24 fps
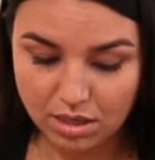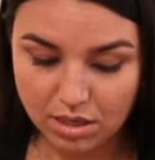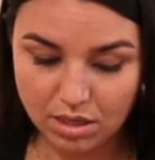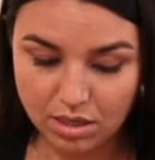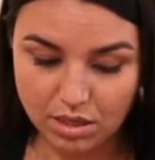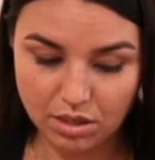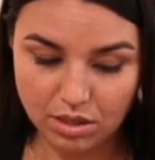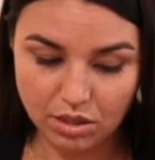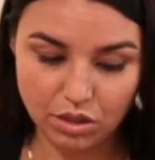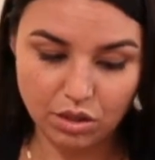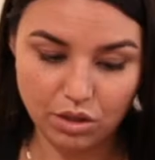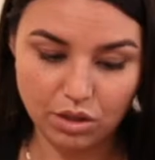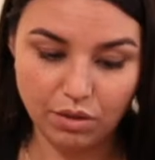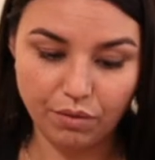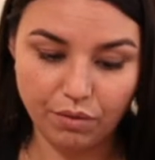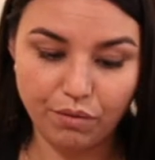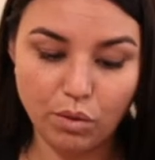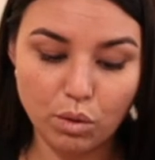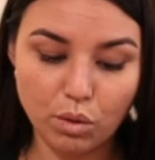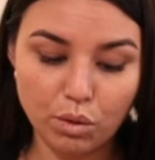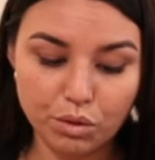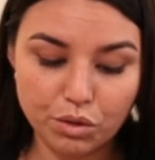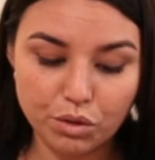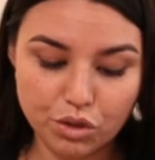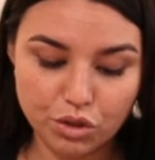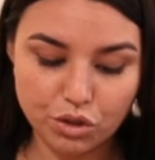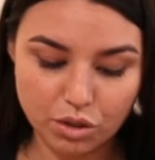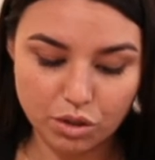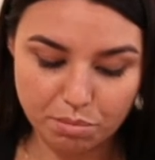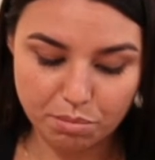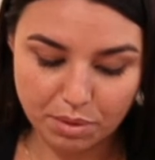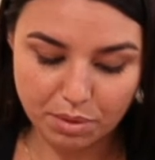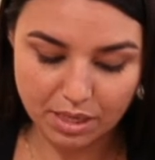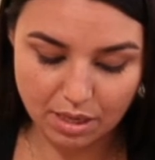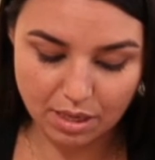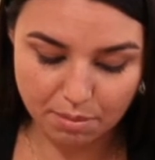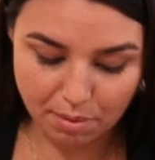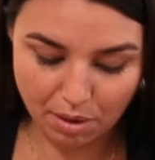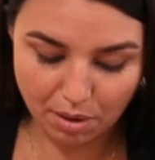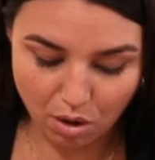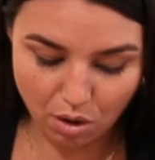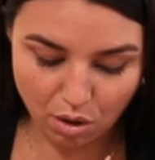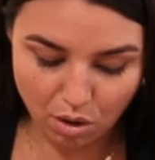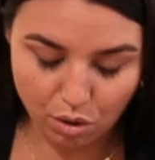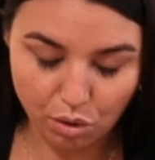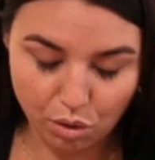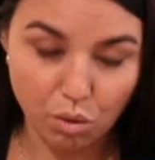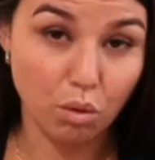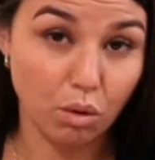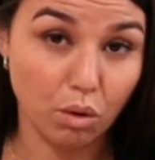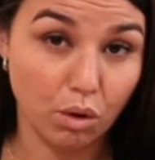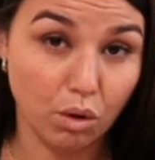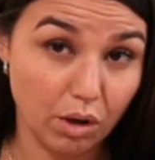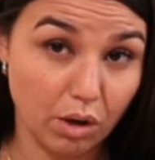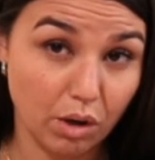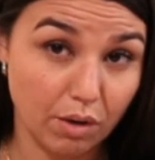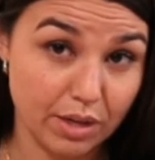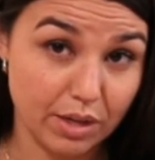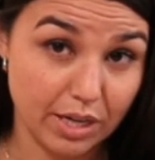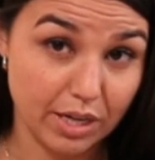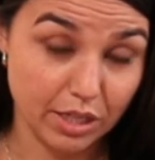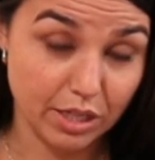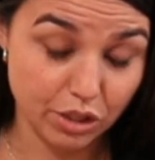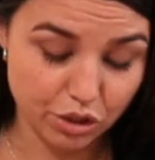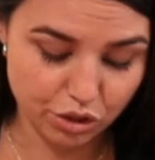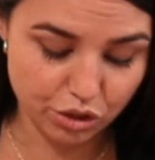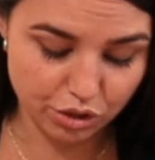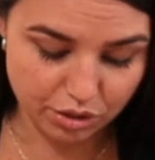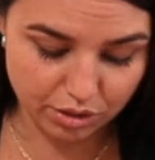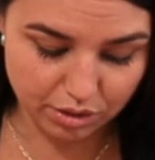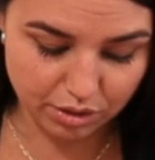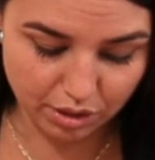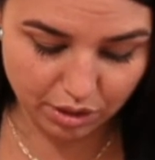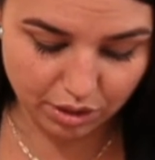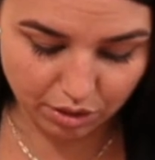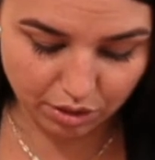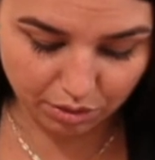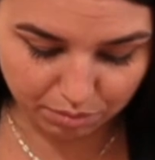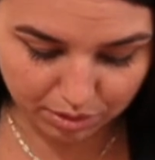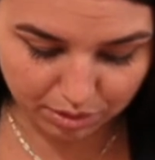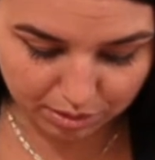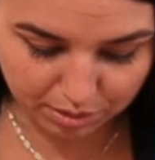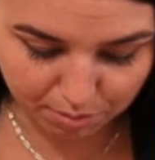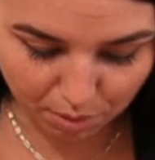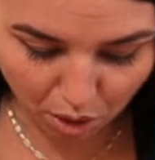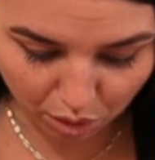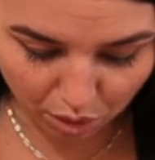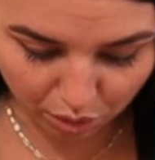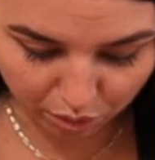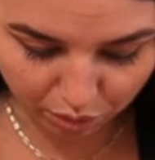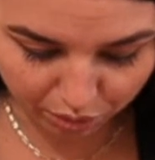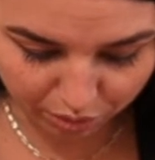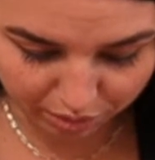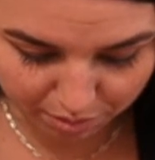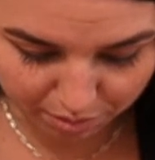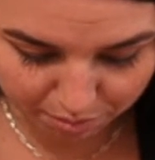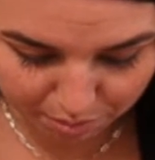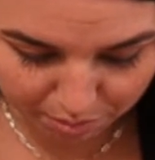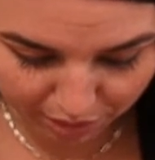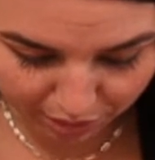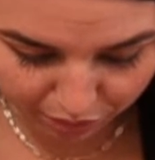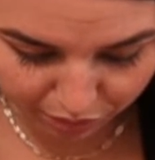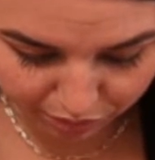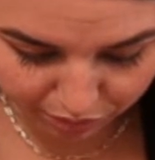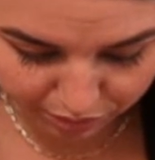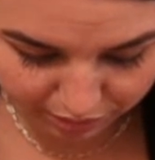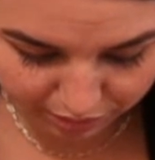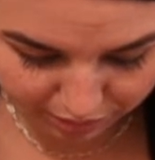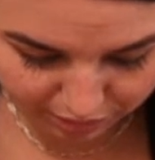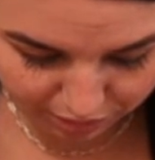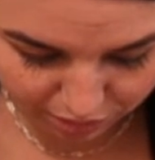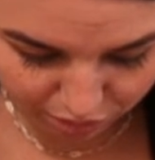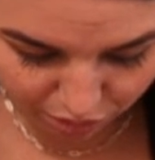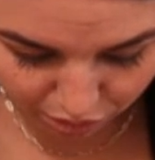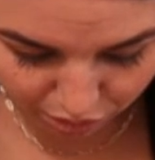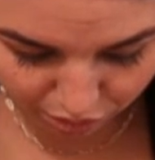The fold should be about 1/4 inch. The smaller the better, since these are